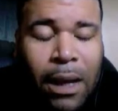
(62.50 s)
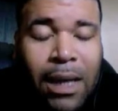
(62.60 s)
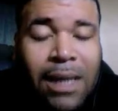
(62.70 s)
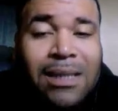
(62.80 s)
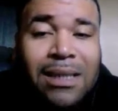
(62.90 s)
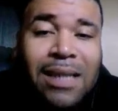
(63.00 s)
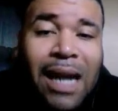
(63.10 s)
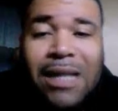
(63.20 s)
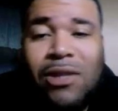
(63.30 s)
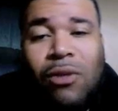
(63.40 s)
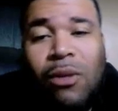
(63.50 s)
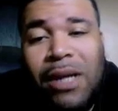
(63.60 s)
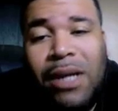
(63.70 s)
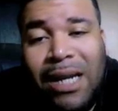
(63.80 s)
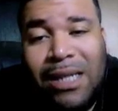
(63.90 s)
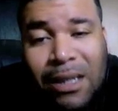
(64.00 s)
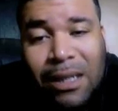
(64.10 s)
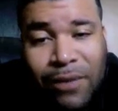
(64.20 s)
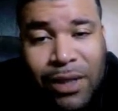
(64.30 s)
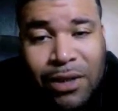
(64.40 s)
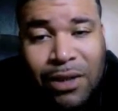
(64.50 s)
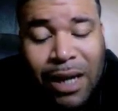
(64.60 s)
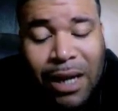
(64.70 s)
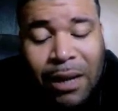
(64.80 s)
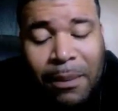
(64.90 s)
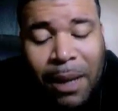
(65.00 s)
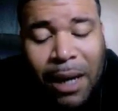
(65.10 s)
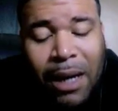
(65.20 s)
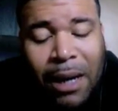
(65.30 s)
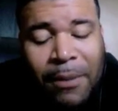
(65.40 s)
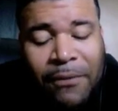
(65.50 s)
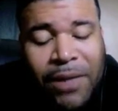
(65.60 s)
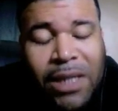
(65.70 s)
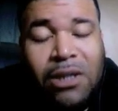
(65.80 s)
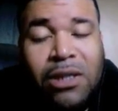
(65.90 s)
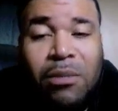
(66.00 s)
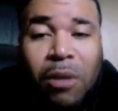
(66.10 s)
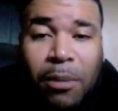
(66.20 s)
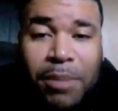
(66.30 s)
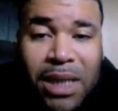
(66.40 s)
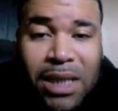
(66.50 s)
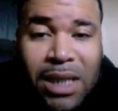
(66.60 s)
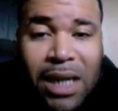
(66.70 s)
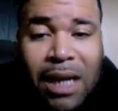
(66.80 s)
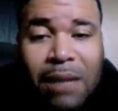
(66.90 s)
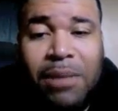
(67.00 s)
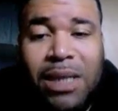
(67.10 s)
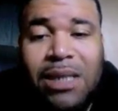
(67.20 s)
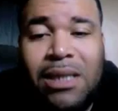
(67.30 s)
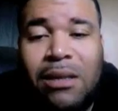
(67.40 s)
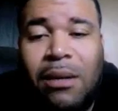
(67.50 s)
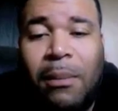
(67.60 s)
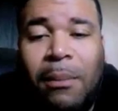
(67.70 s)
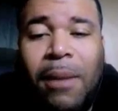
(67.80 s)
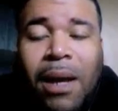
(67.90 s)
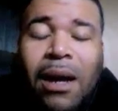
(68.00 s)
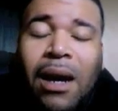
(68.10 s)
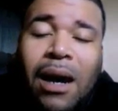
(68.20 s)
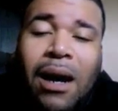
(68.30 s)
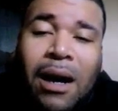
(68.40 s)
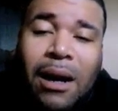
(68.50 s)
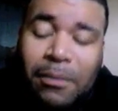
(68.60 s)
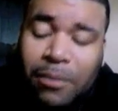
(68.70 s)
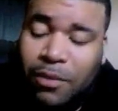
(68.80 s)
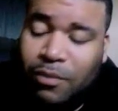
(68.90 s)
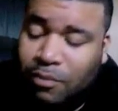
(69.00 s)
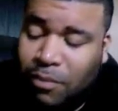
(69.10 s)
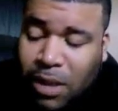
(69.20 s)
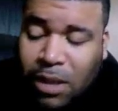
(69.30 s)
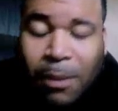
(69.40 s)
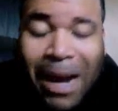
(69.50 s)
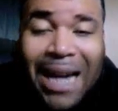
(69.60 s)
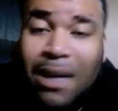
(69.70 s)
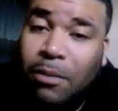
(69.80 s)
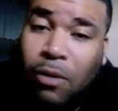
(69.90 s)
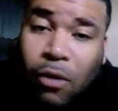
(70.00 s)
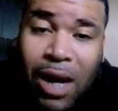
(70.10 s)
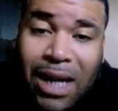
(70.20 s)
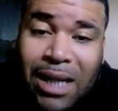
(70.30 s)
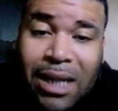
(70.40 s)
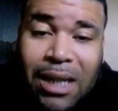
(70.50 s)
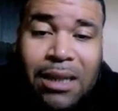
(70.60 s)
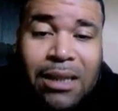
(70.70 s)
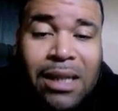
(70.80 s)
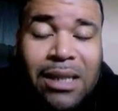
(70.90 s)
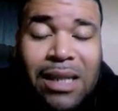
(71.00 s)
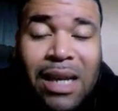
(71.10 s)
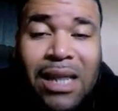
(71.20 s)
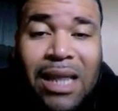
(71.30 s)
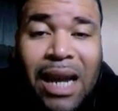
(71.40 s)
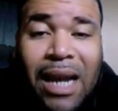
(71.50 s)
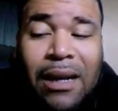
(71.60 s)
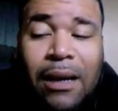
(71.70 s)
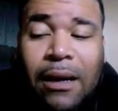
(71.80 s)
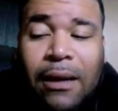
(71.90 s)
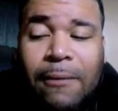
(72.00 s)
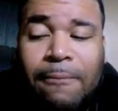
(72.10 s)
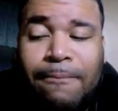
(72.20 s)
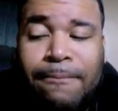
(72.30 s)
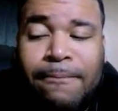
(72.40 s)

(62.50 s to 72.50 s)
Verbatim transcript: it's a side-scrolling action adventure game. Um, it features some RPG elements, some um, some item grinding, things like that. Um,